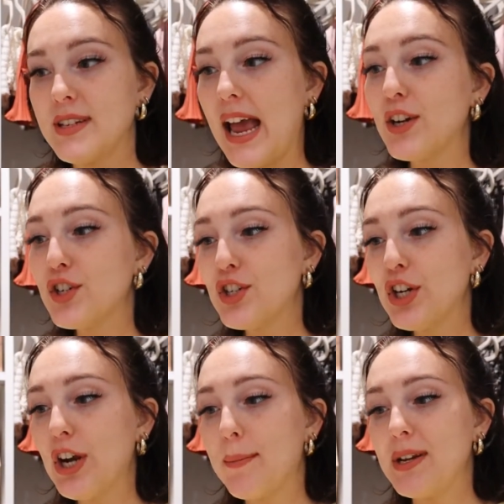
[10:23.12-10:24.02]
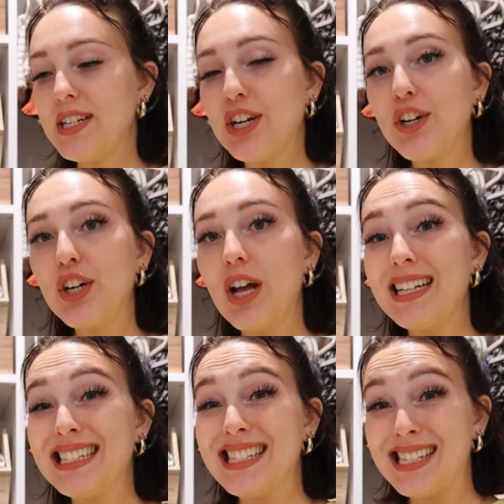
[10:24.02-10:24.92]
texture and material,
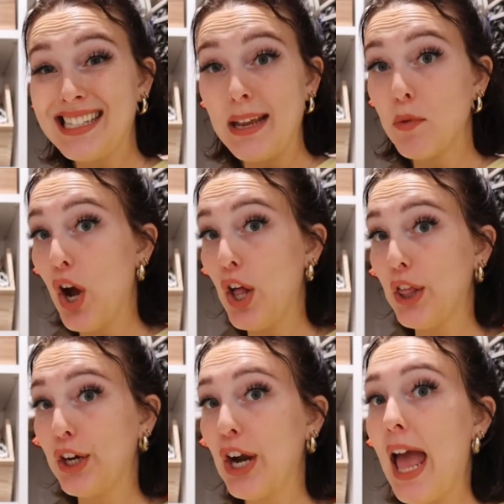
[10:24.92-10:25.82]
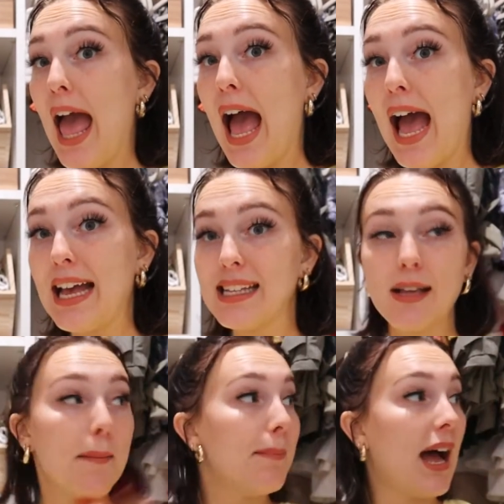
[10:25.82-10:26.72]
and it's the same color
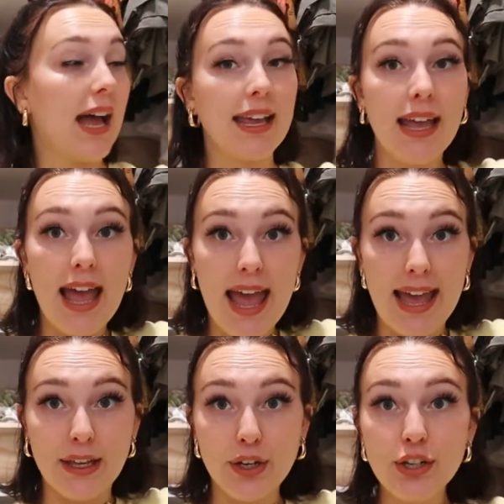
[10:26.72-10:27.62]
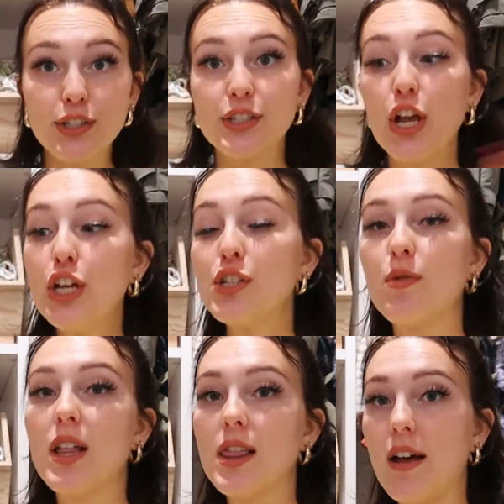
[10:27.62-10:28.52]
as my hangers.
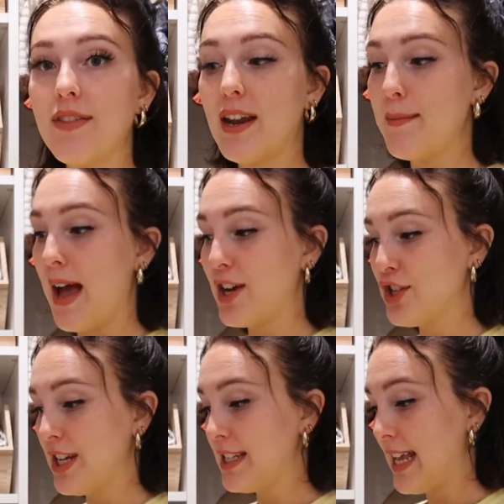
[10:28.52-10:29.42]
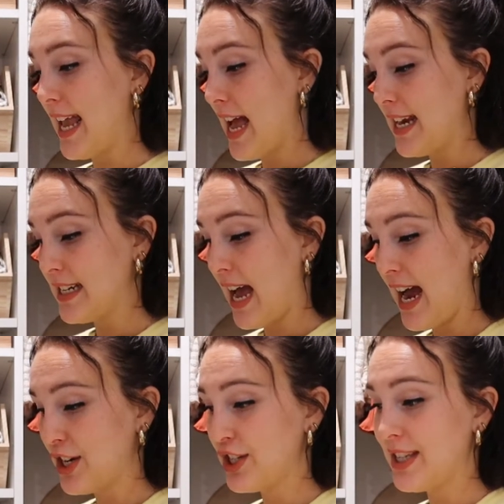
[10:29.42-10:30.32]
So I love that it matches, and
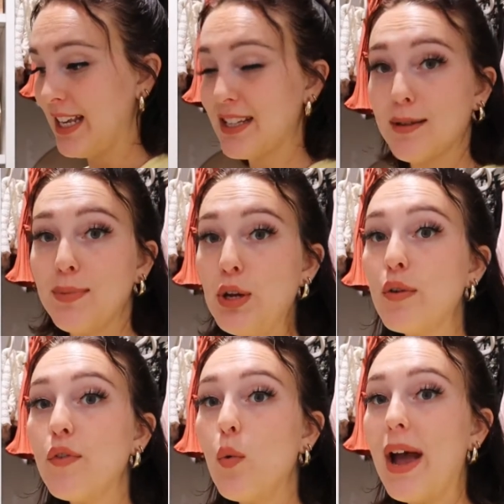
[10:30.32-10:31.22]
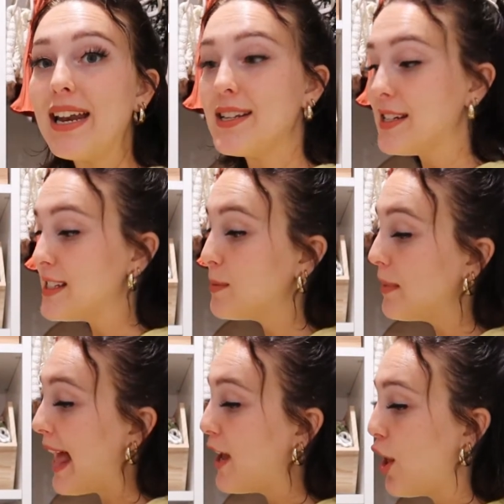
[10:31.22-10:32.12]
I just think it's a beautiful way to
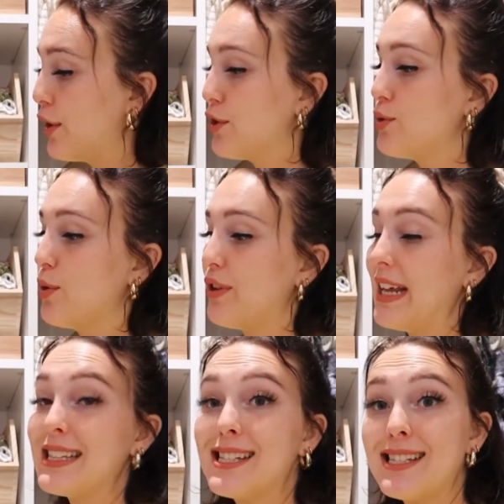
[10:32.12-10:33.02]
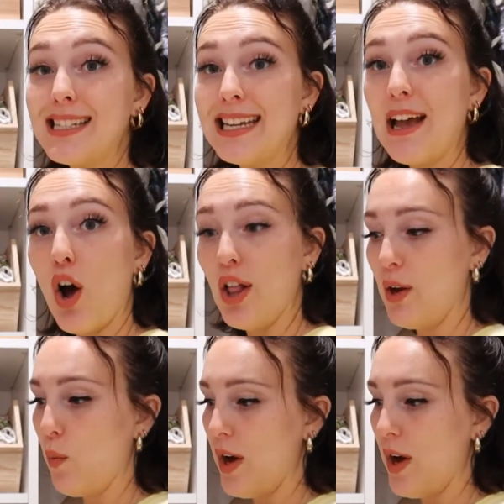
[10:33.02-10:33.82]
display all your jewelry and see it all at